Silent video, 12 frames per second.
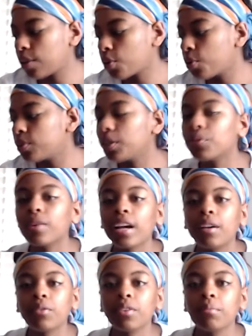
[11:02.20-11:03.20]
only
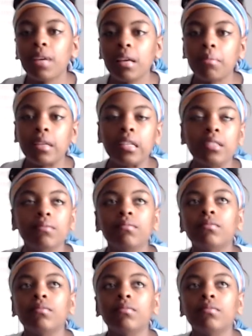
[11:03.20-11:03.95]
write for maybe